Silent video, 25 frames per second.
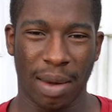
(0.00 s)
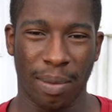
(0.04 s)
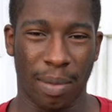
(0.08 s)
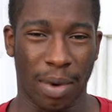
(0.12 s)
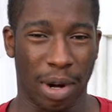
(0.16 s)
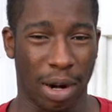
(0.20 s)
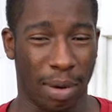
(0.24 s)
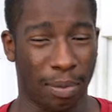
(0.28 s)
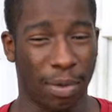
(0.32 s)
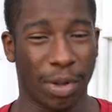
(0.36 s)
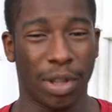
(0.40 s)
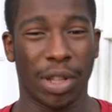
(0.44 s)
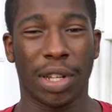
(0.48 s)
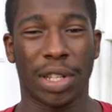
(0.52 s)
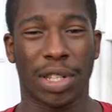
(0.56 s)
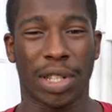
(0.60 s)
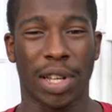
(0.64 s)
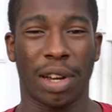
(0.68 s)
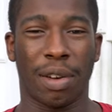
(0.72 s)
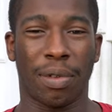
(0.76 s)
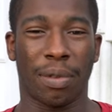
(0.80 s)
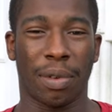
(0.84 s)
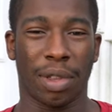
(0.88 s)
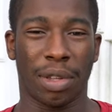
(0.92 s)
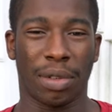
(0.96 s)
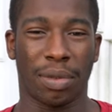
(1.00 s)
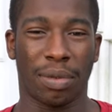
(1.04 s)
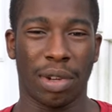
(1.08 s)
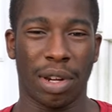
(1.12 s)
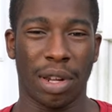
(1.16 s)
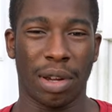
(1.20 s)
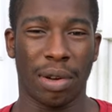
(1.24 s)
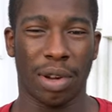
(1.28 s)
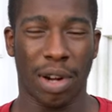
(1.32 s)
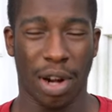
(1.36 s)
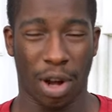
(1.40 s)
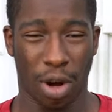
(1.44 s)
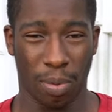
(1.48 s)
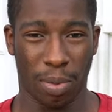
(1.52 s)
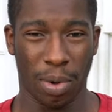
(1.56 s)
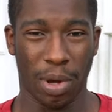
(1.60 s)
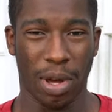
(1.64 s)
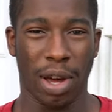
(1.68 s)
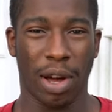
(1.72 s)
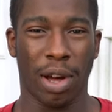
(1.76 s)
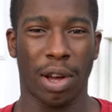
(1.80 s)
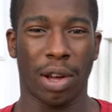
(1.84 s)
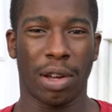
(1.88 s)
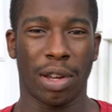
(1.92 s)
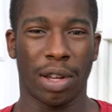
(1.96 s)
but I'm really excited for this video and I hope
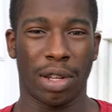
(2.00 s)
you all